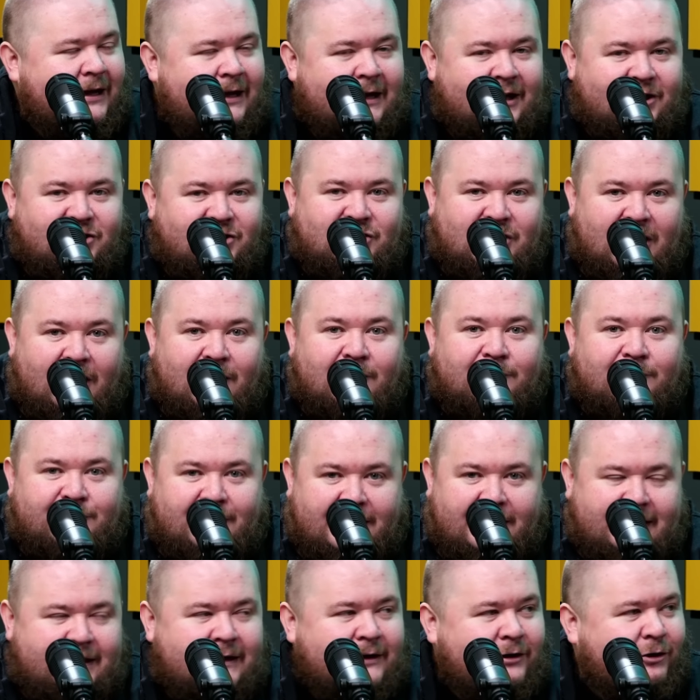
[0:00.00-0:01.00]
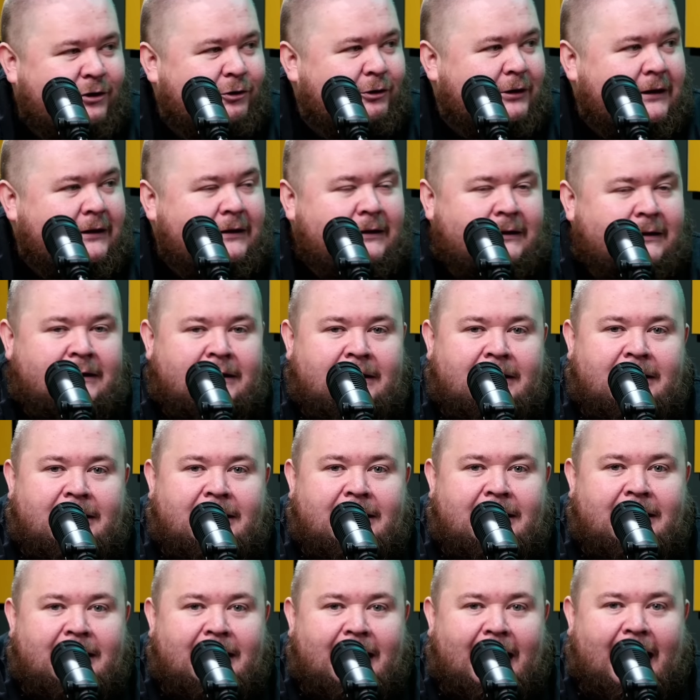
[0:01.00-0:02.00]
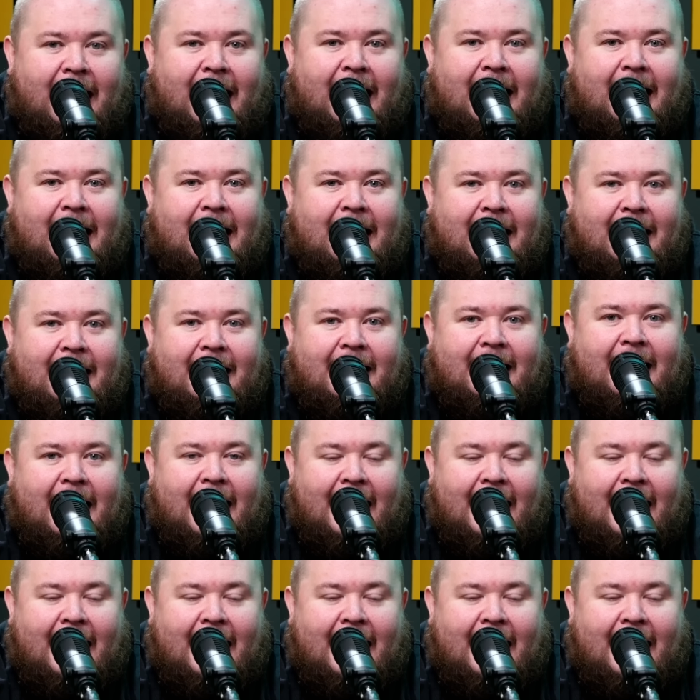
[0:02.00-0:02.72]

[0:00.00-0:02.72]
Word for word: a shelf, like a griddle uh,